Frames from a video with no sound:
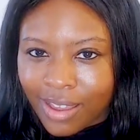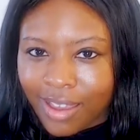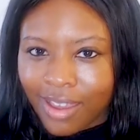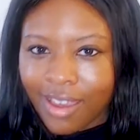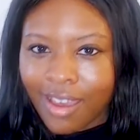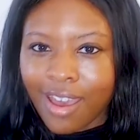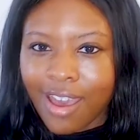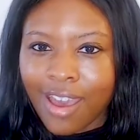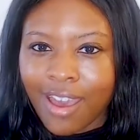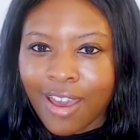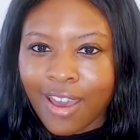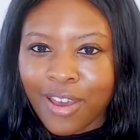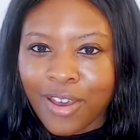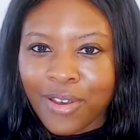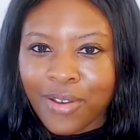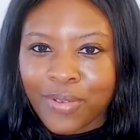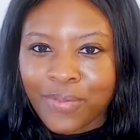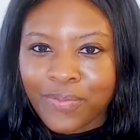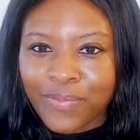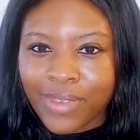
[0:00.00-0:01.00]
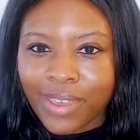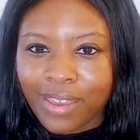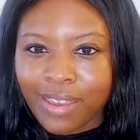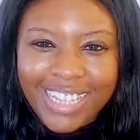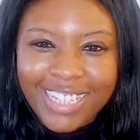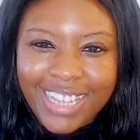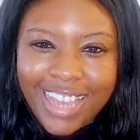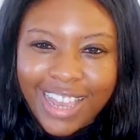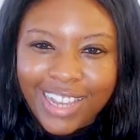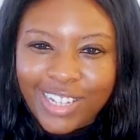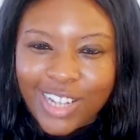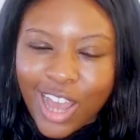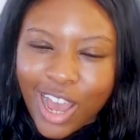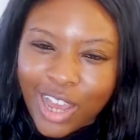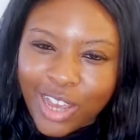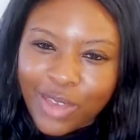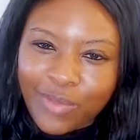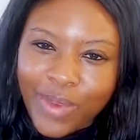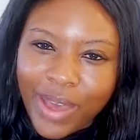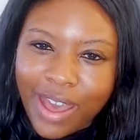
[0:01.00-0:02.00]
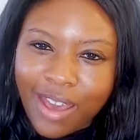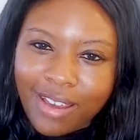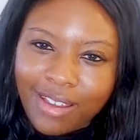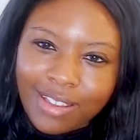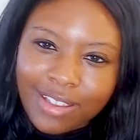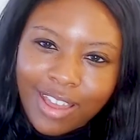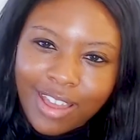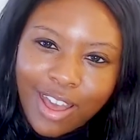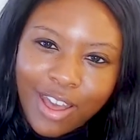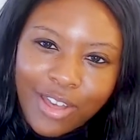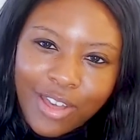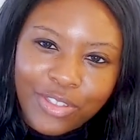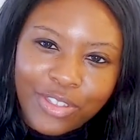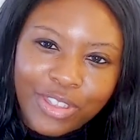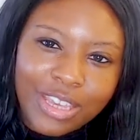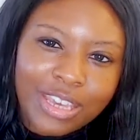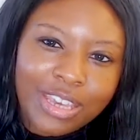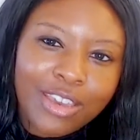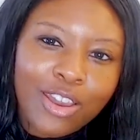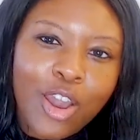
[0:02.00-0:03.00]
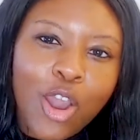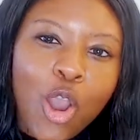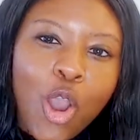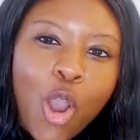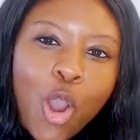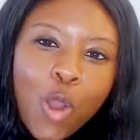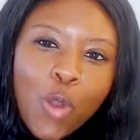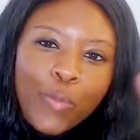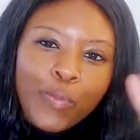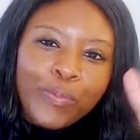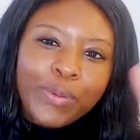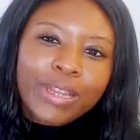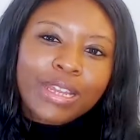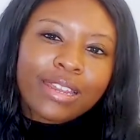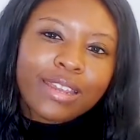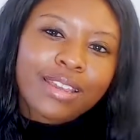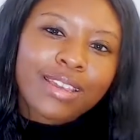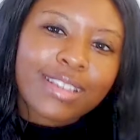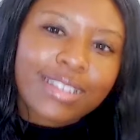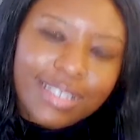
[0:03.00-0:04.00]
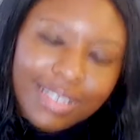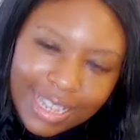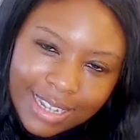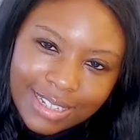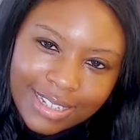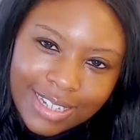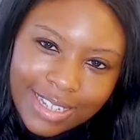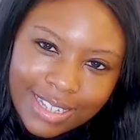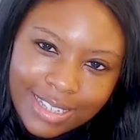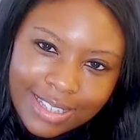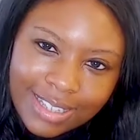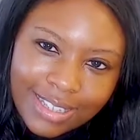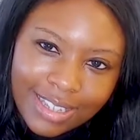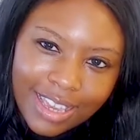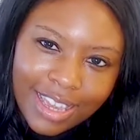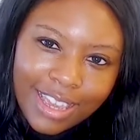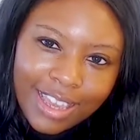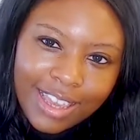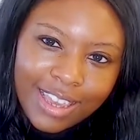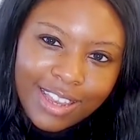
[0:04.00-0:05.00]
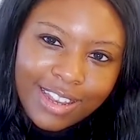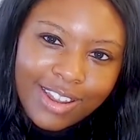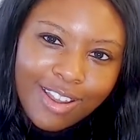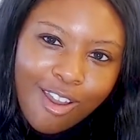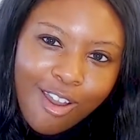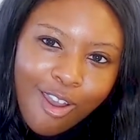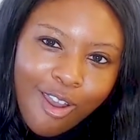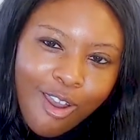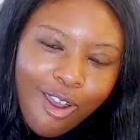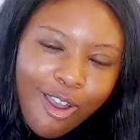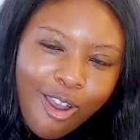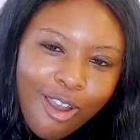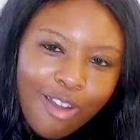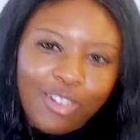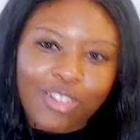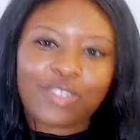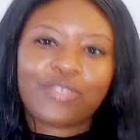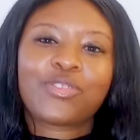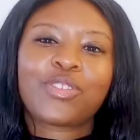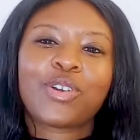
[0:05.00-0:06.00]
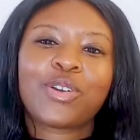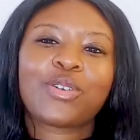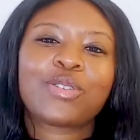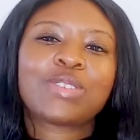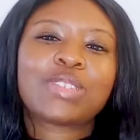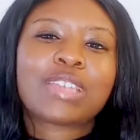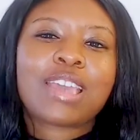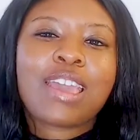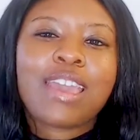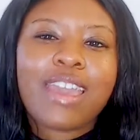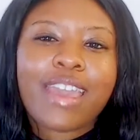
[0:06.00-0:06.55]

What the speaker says: I talk about the opening sentence in all of those,